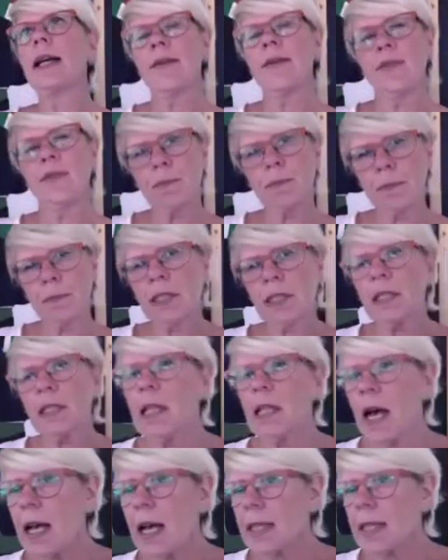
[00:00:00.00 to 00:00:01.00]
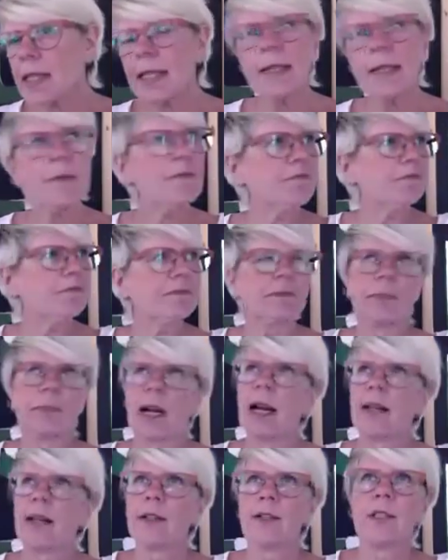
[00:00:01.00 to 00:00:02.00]
a closet,
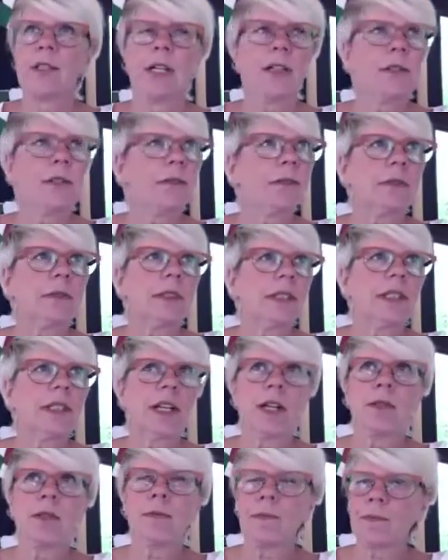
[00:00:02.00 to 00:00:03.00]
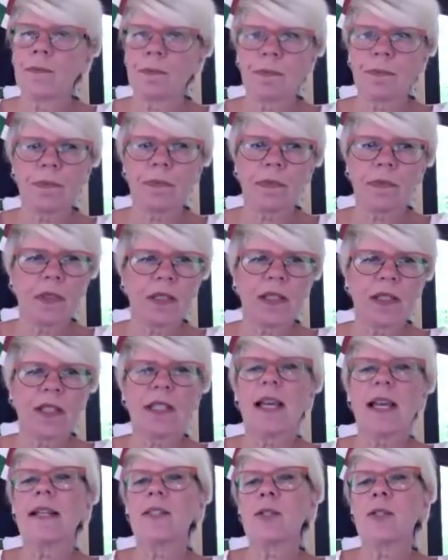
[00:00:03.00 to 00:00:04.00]
I don't know, you know,
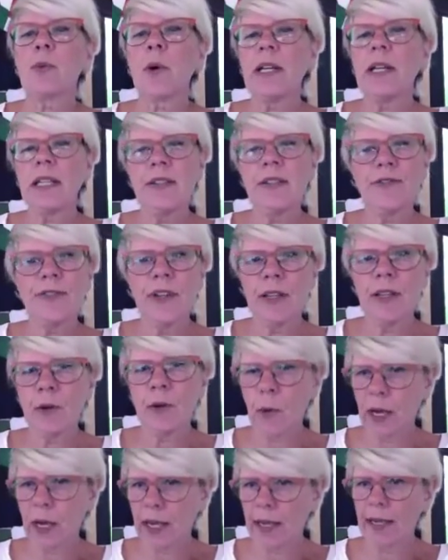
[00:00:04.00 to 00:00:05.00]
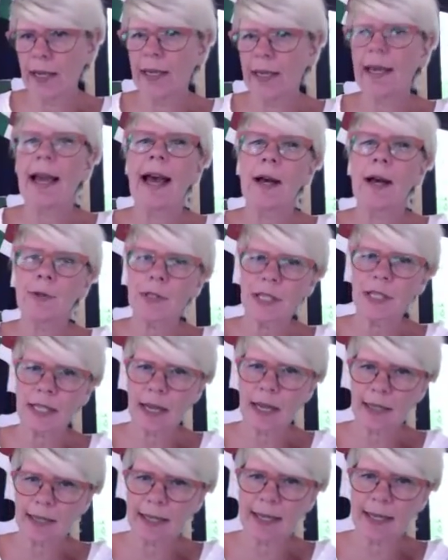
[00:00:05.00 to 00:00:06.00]
10, 20 feet away
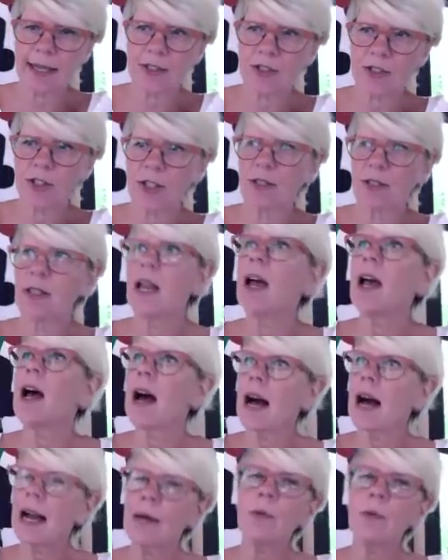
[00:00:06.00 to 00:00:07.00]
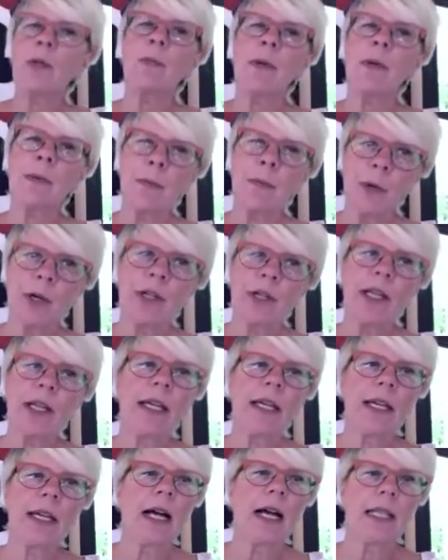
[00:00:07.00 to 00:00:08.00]
outside the kitchen. I will be
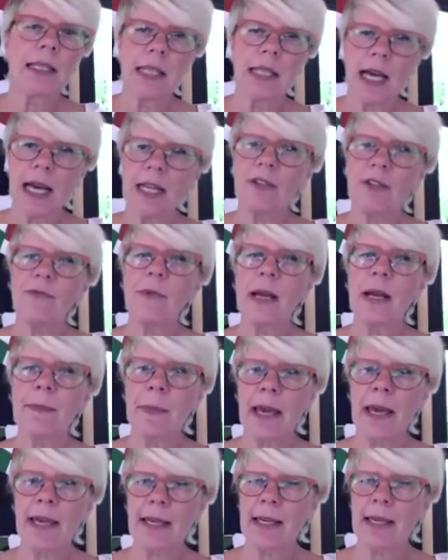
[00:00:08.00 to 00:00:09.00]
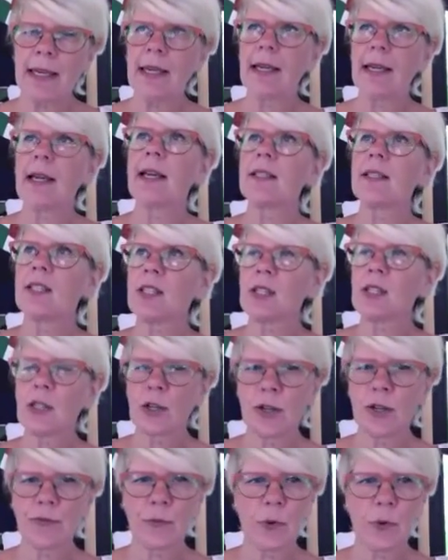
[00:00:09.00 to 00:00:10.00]
putting a lot of my baking and
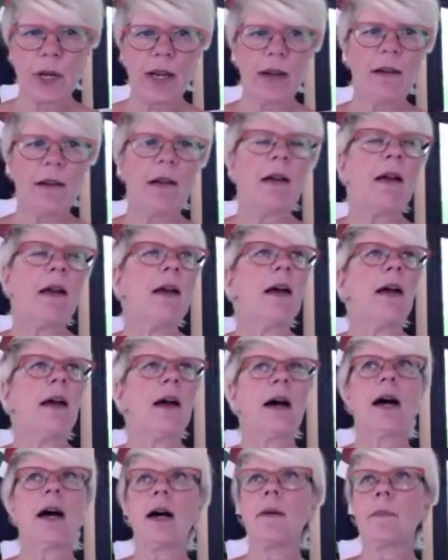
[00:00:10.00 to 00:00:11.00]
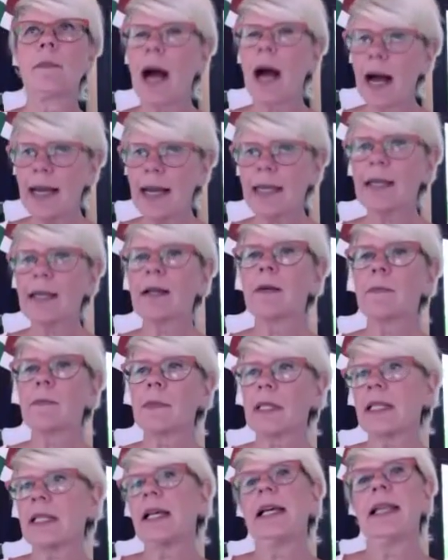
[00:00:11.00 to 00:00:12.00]
serveware
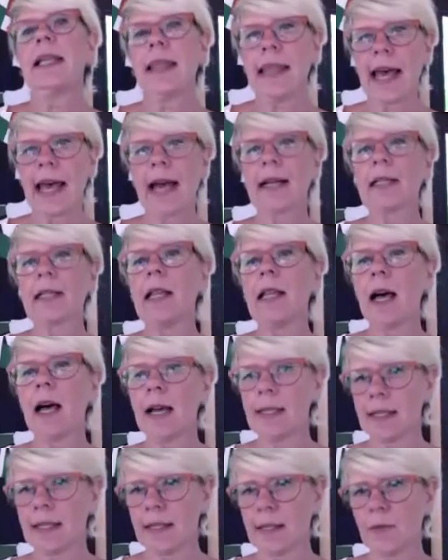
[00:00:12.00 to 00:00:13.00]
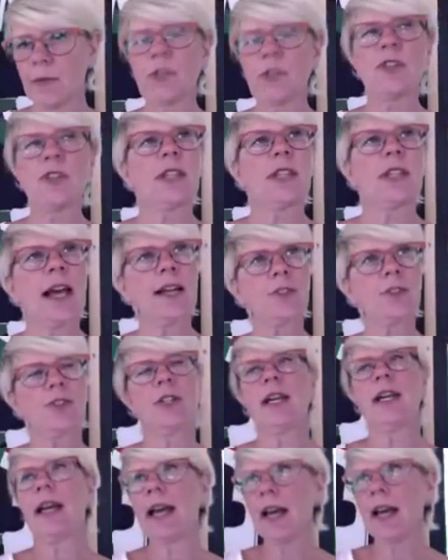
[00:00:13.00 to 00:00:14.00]
items in that closet, which is
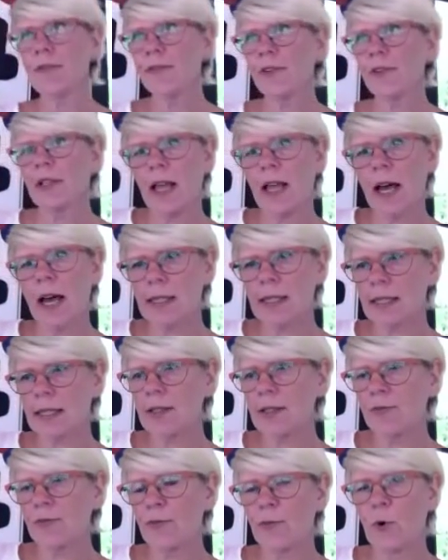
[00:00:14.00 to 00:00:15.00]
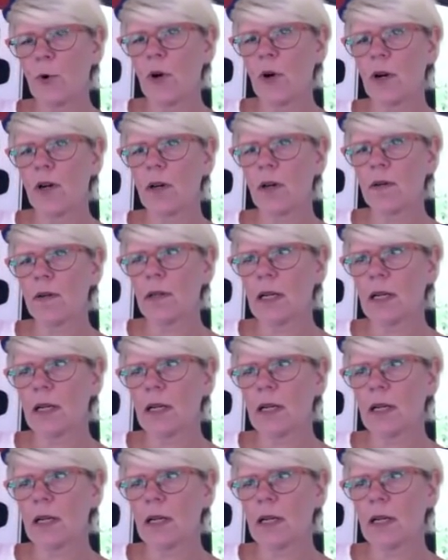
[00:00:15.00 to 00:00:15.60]
actually half a closet for